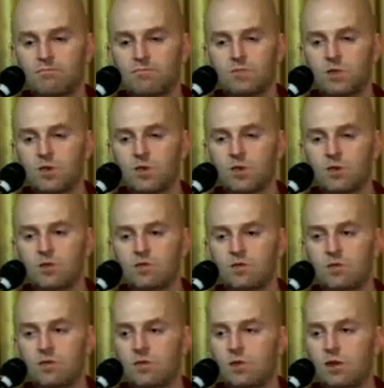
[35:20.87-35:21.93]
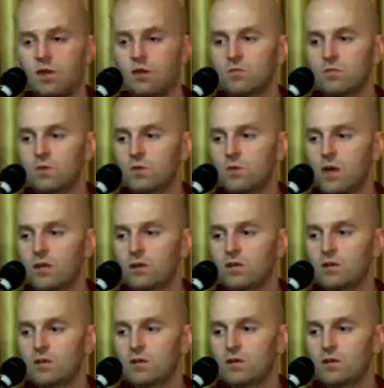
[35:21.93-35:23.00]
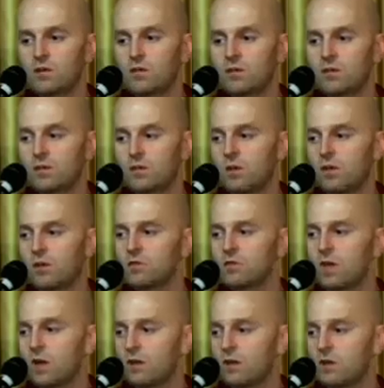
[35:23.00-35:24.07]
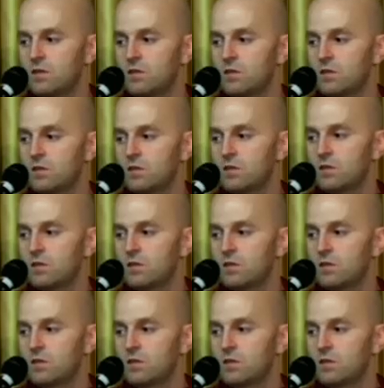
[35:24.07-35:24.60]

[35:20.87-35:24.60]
No, you'll feel a lot of regret, a lot of sadness.